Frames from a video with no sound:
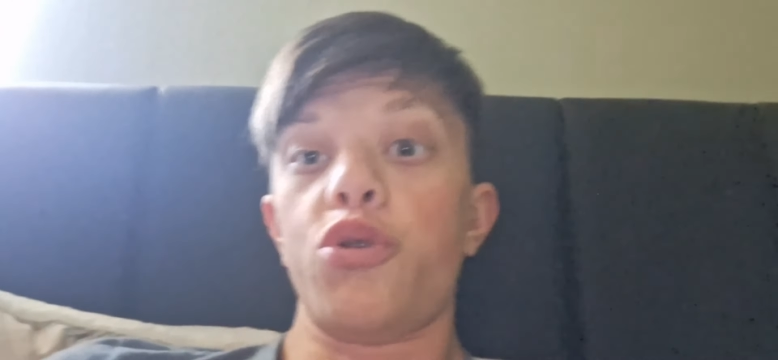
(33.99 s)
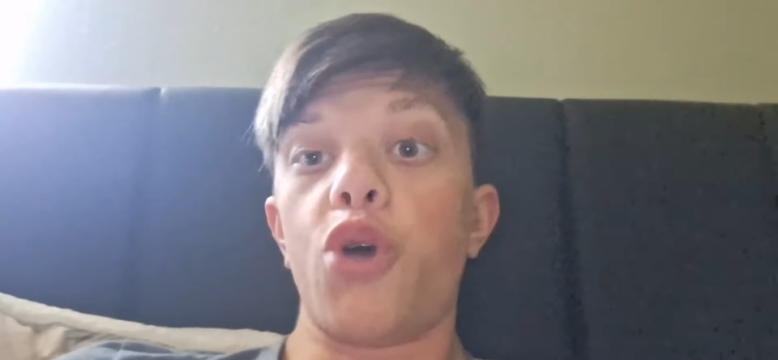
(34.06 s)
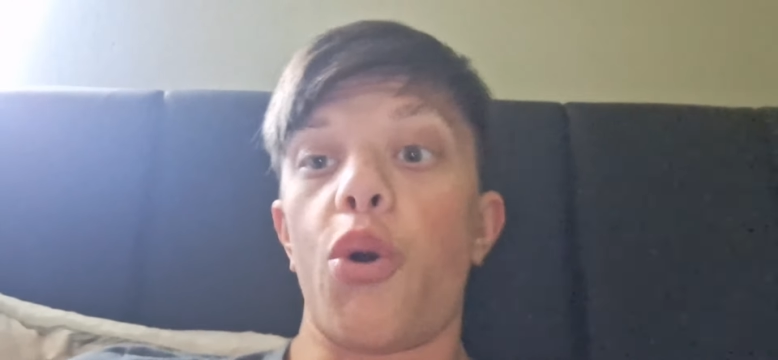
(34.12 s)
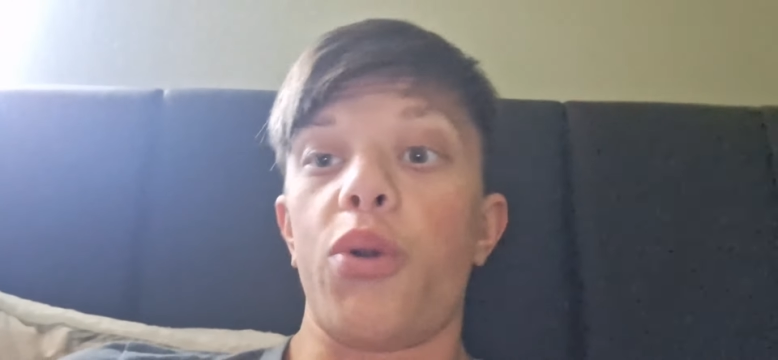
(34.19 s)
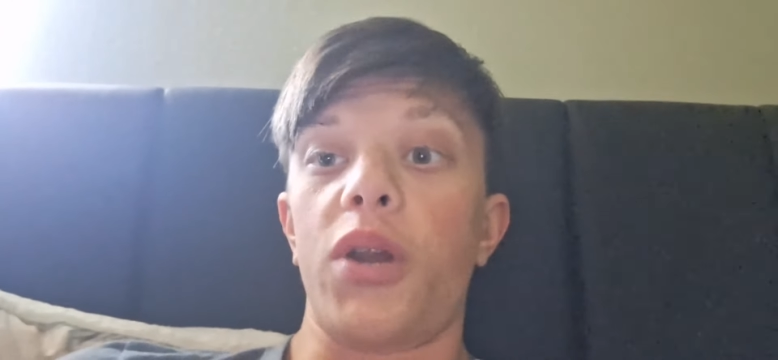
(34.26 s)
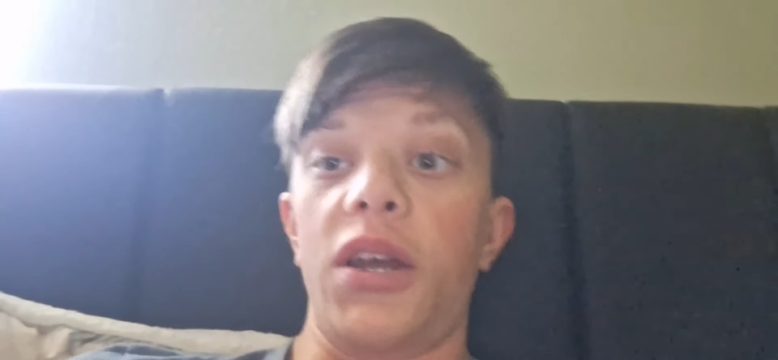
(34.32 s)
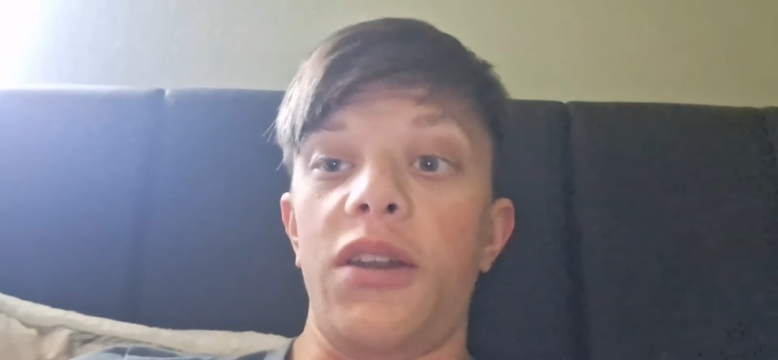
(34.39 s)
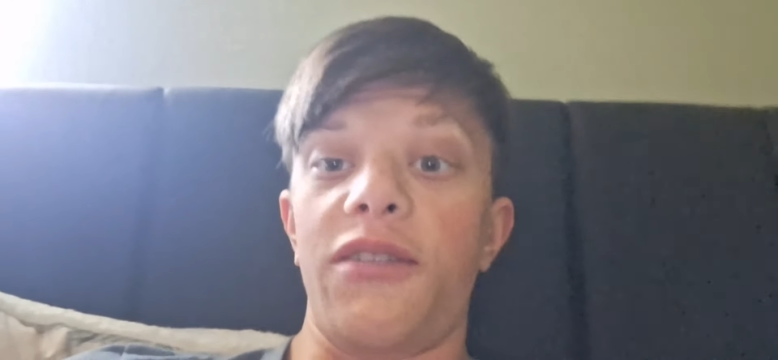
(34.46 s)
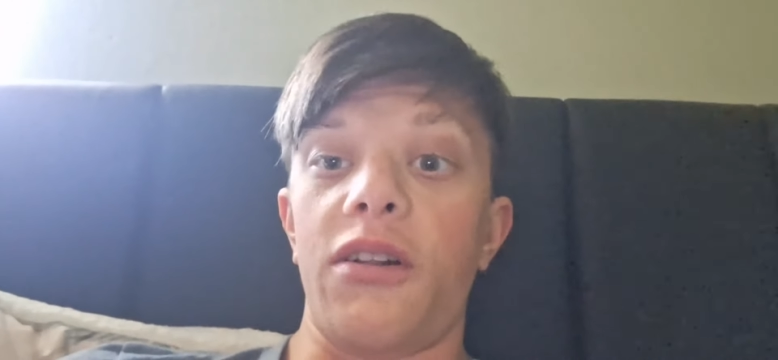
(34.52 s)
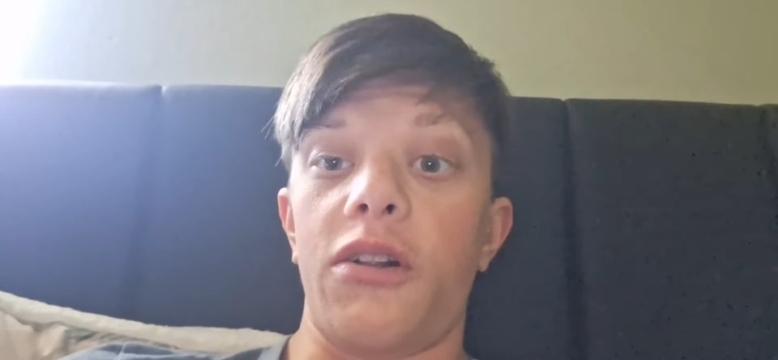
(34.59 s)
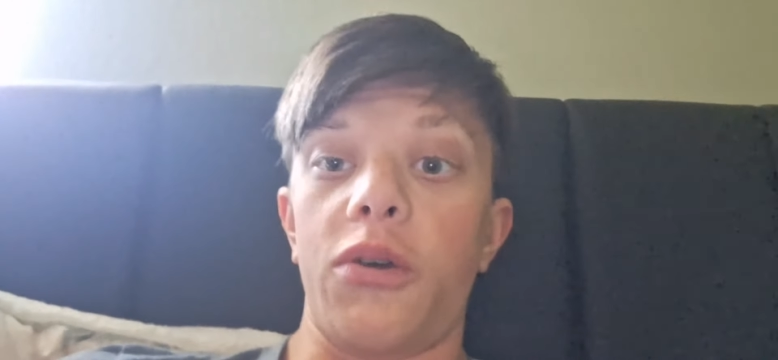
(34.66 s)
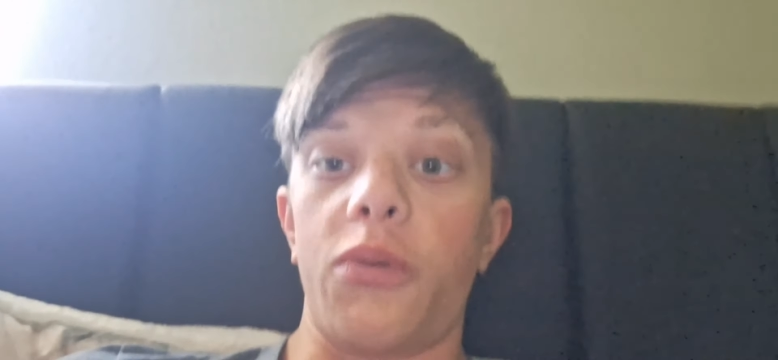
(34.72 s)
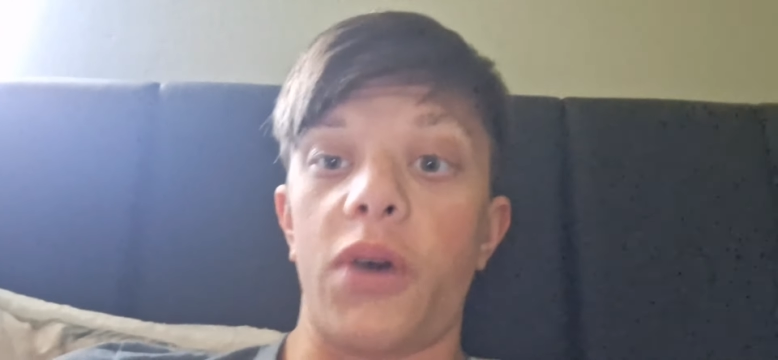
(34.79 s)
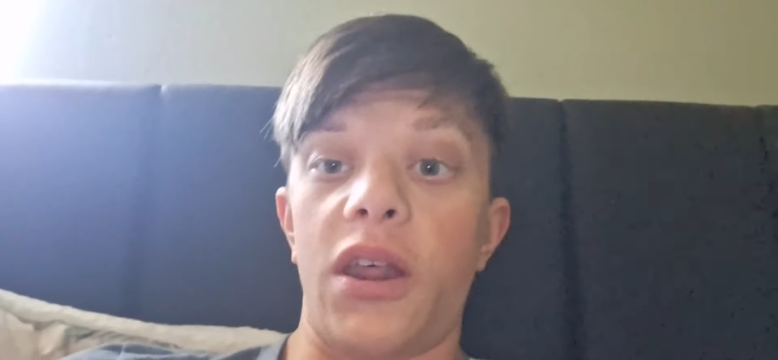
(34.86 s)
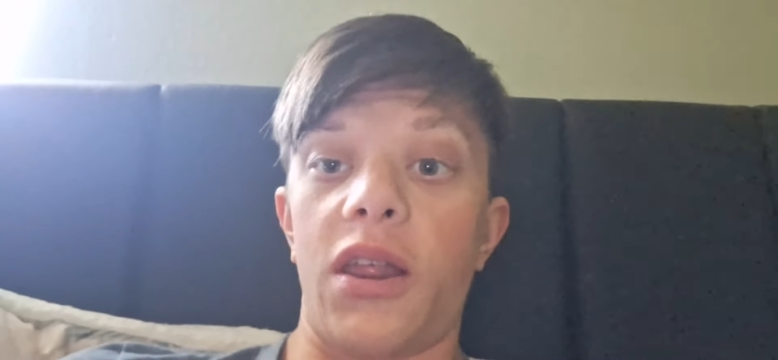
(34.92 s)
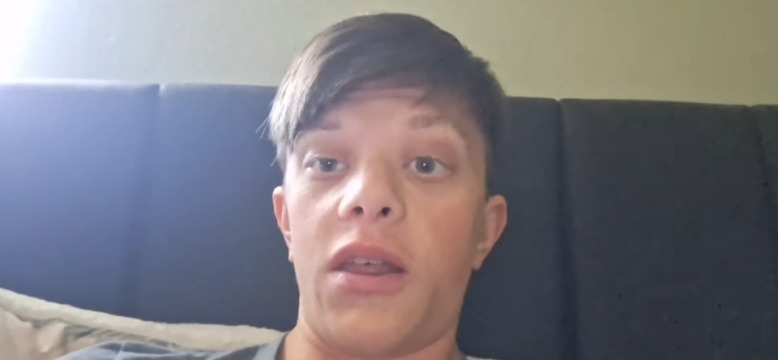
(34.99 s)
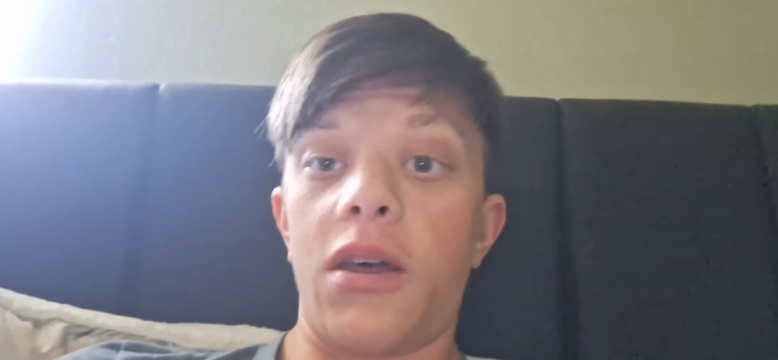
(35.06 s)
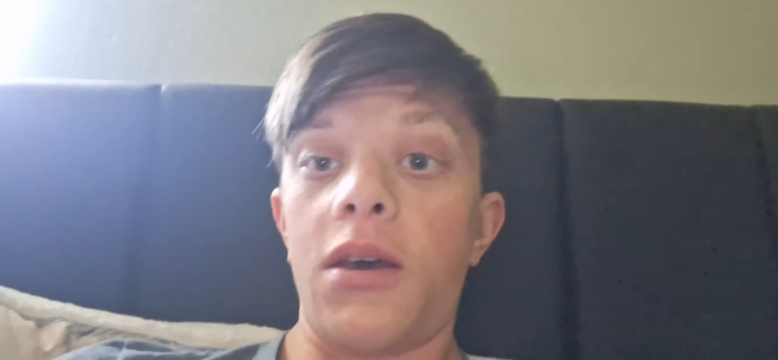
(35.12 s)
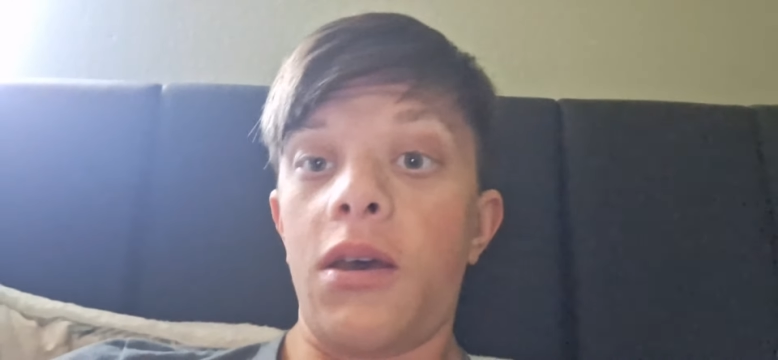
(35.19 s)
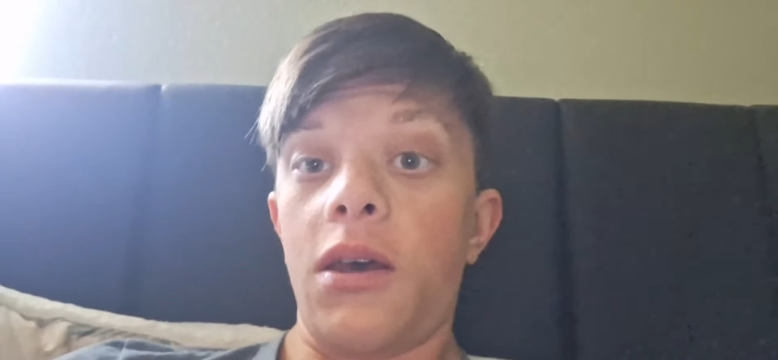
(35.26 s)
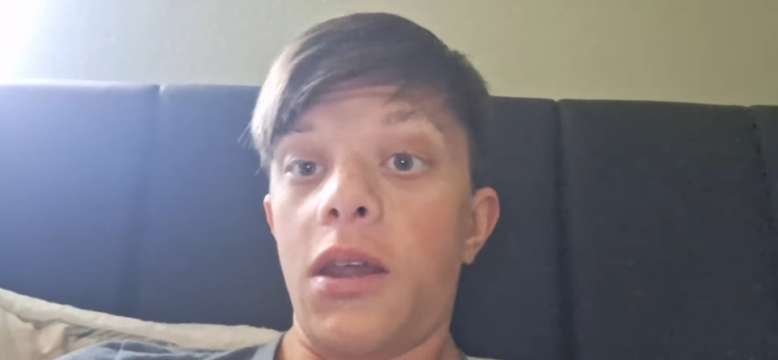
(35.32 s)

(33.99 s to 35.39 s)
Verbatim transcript: Tony dealing with